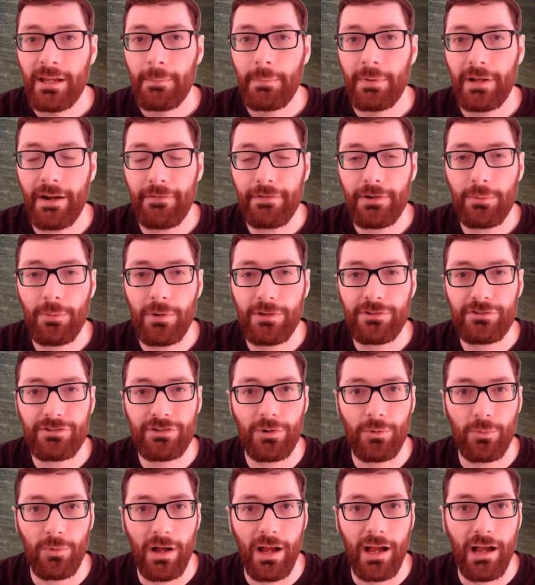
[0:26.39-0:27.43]
But every once in
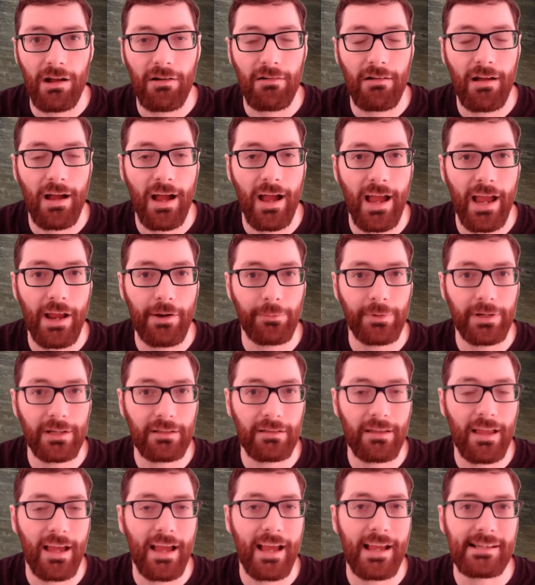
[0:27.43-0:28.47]
a while, I
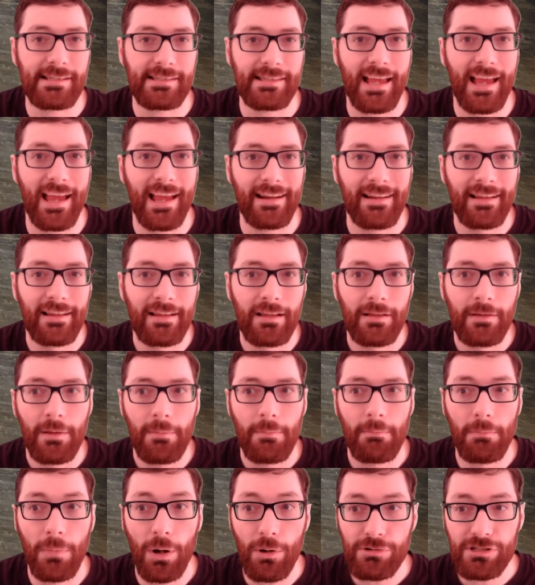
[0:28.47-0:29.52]
realize that
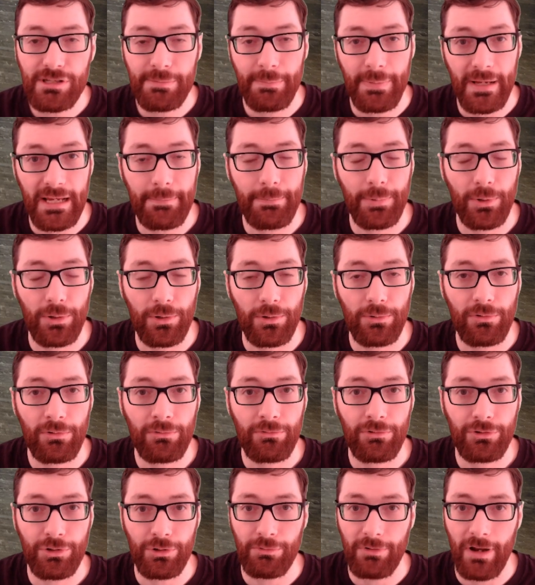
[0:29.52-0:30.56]
most people
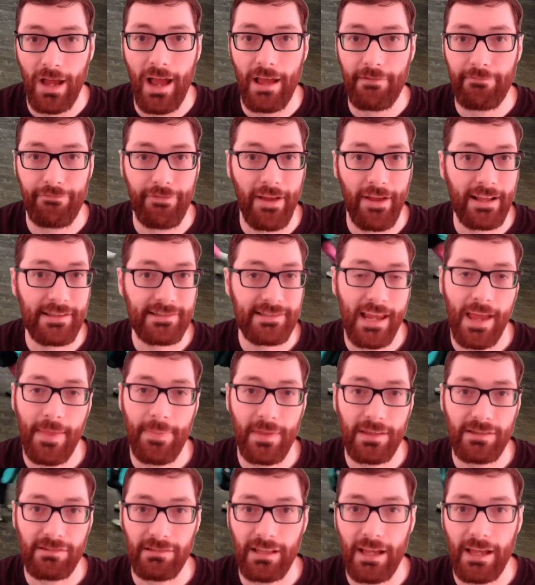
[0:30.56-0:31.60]
do not fence at
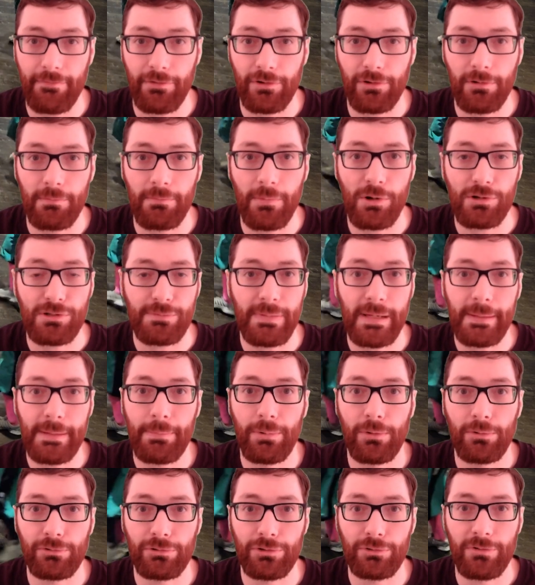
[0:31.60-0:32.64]
this level. Most
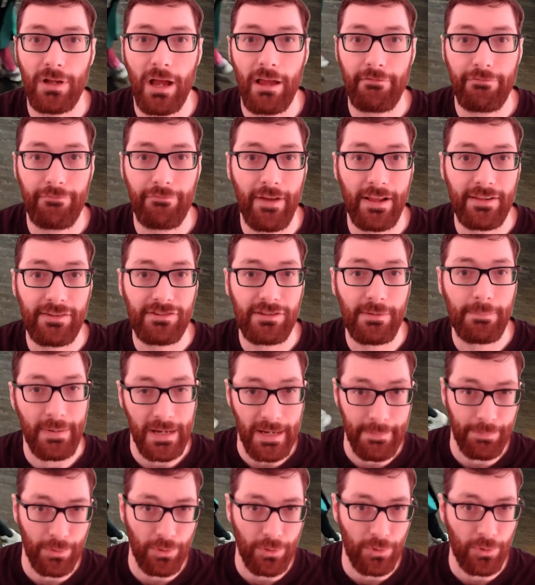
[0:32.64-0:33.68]
people do not fence the
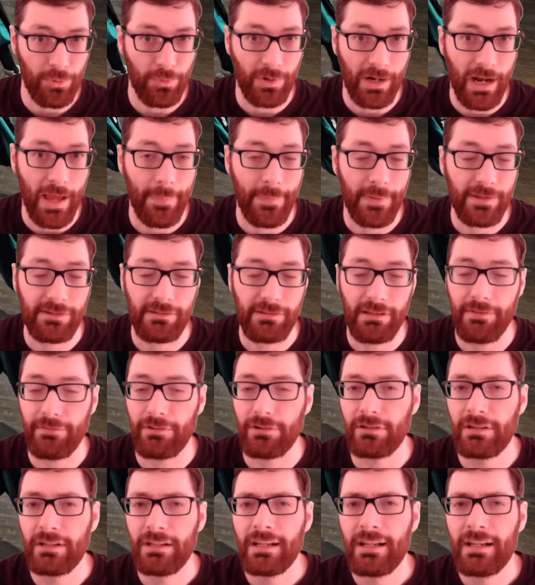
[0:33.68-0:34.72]
people who are at this
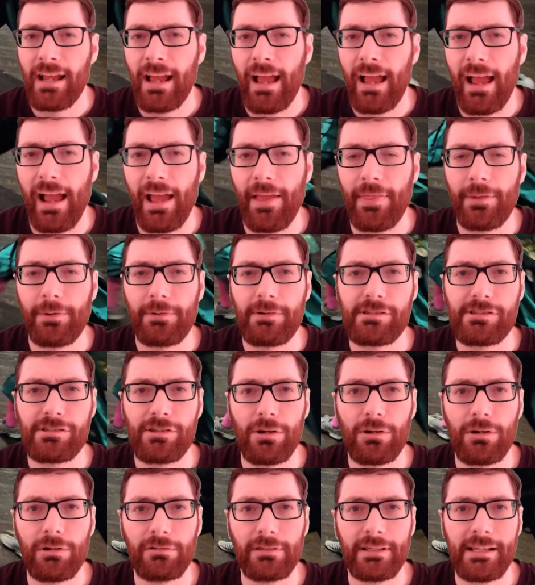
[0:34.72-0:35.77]
level. And the
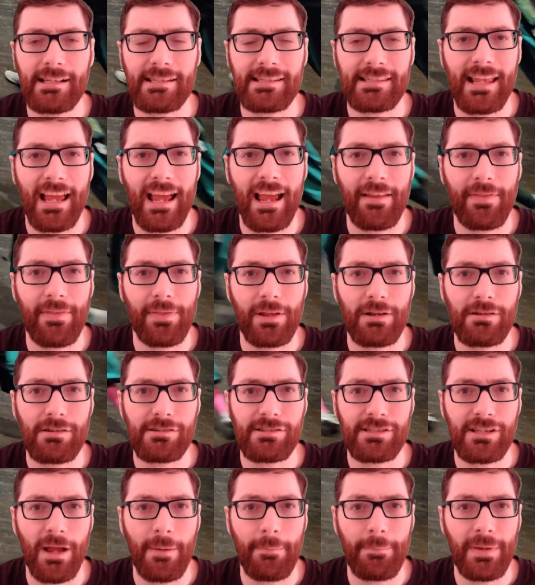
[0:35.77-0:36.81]
result is that
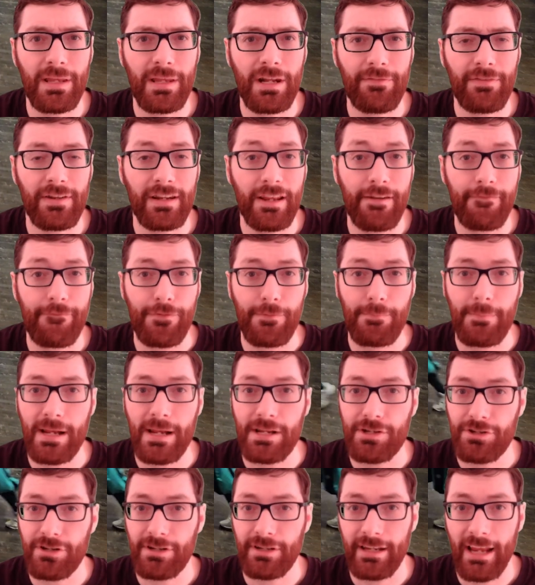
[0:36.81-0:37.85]
there's a bit of an
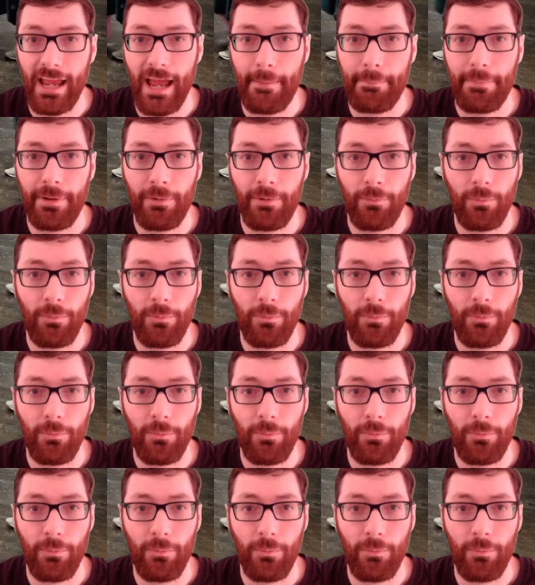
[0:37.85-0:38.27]
information gap.